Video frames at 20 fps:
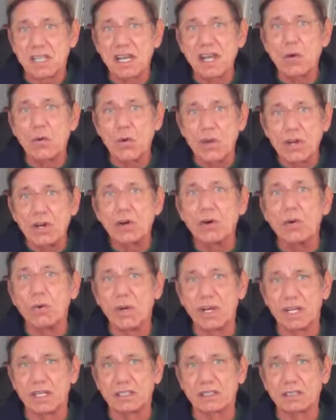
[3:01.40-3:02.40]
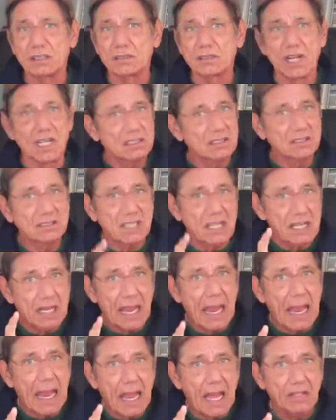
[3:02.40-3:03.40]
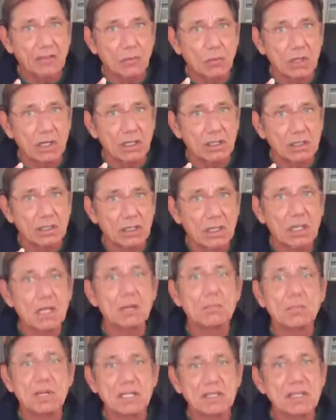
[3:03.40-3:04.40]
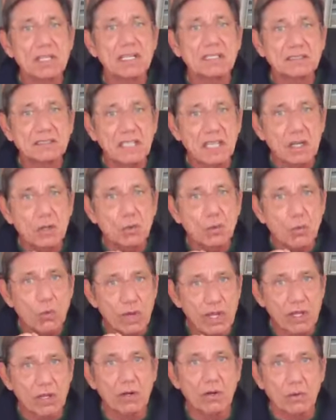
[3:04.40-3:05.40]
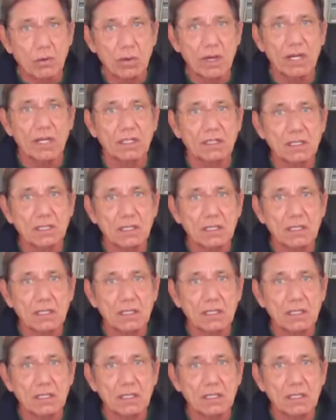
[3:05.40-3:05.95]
they will win. Not that they can win, but that they will win.